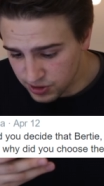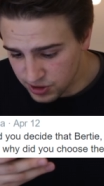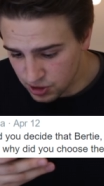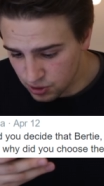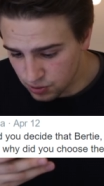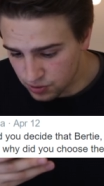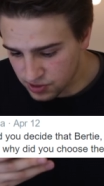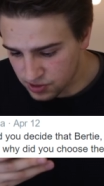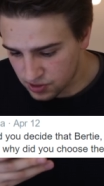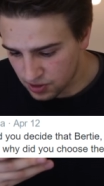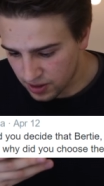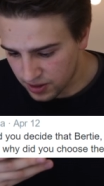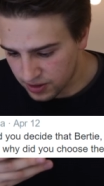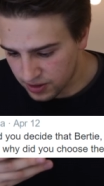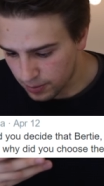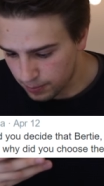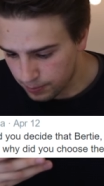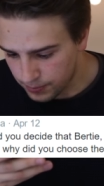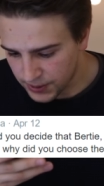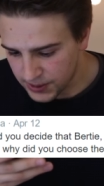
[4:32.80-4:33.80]
did you decide
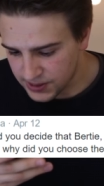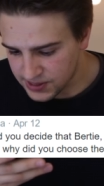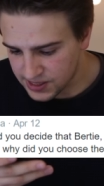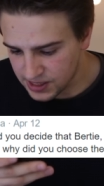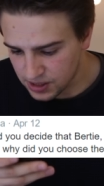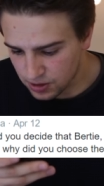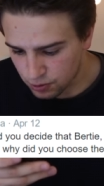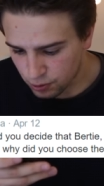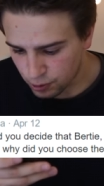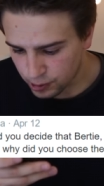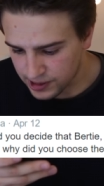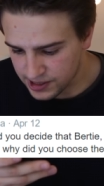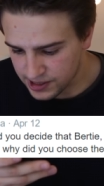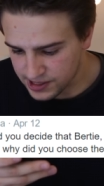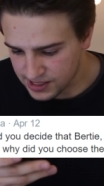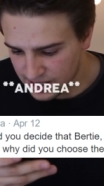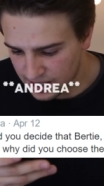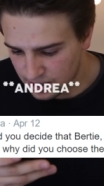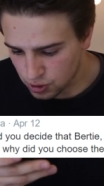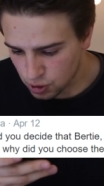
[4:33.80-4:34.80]
that Bertie,
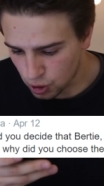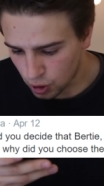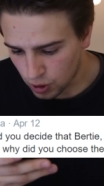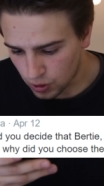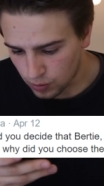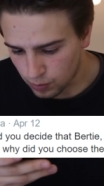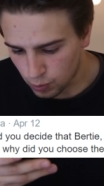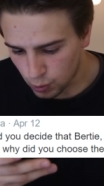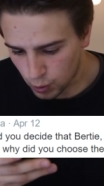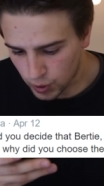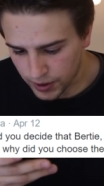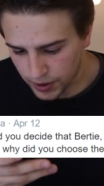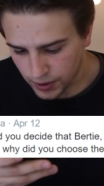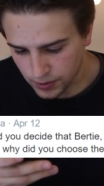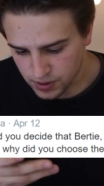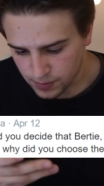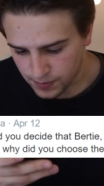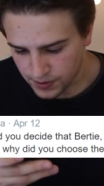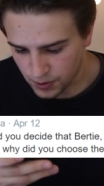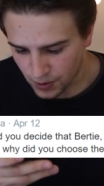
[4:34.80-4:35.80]
Chris, and Tom were
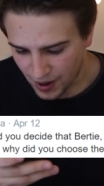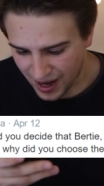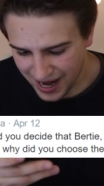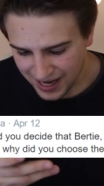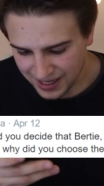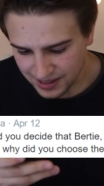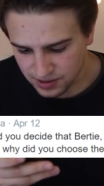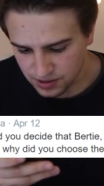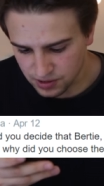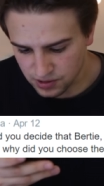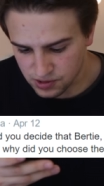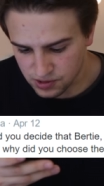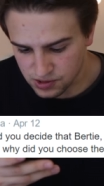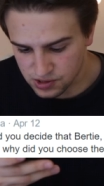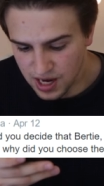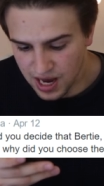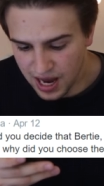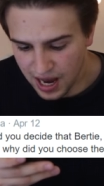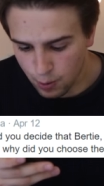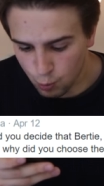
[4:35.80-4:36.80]
going to be your
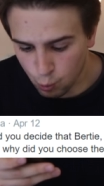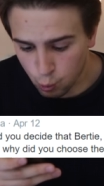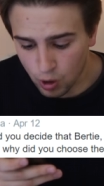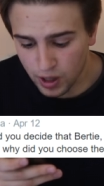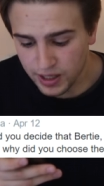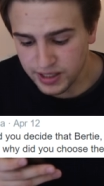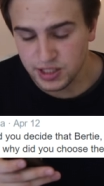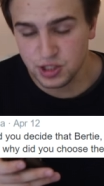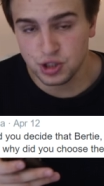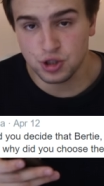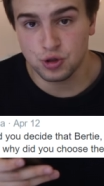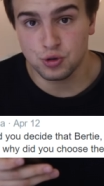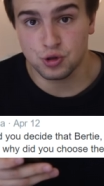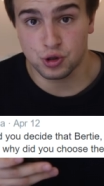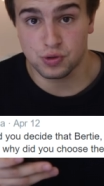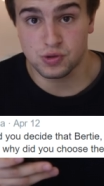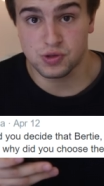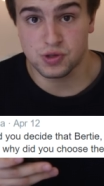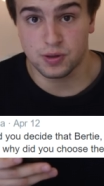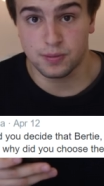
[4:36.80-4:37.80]
actors, and why did you
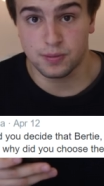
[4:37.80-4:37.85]
choose